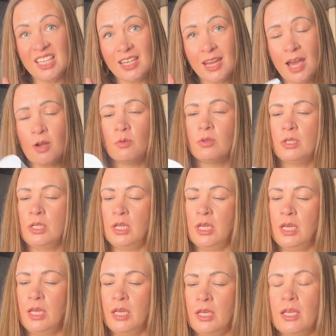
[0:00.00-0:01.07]
Now,
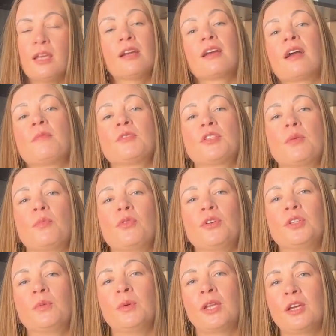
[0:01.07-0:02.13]
here comes the
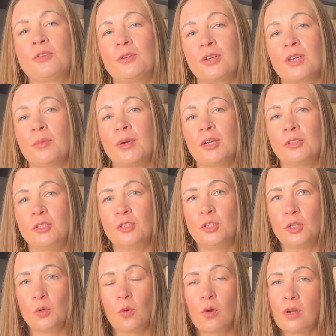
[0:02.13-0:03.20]
point when I talk about the
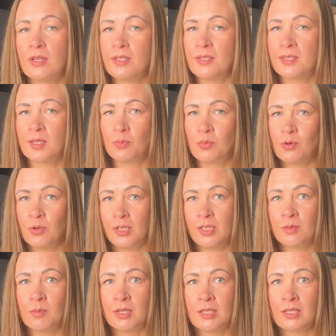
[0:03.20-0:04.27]
Dior
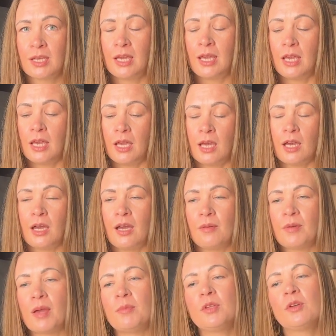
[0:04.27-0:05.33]
disappointment.
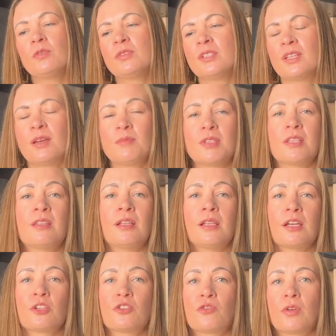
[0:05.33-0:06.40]
I mean, oftentimes in the
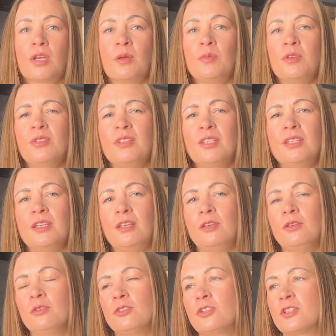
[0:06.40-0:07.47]
luxury community,
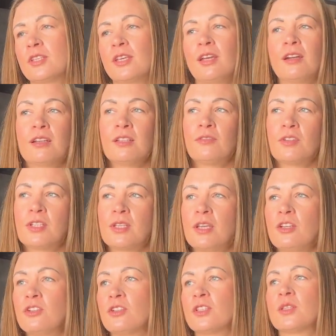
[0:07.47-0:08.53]
you just hear
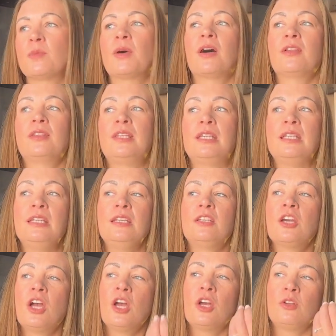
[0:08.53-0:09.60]
conversations about the need
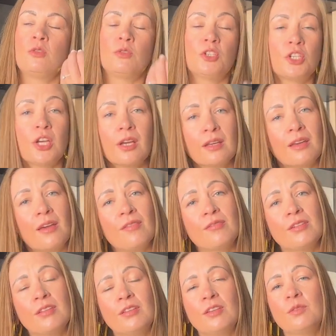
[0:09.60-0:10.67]
to check
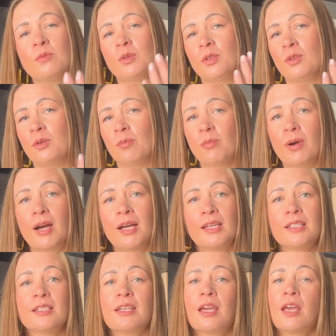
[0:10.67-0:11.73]
everything when you buy
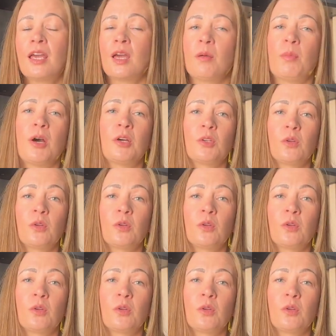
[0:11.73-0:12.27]
it, about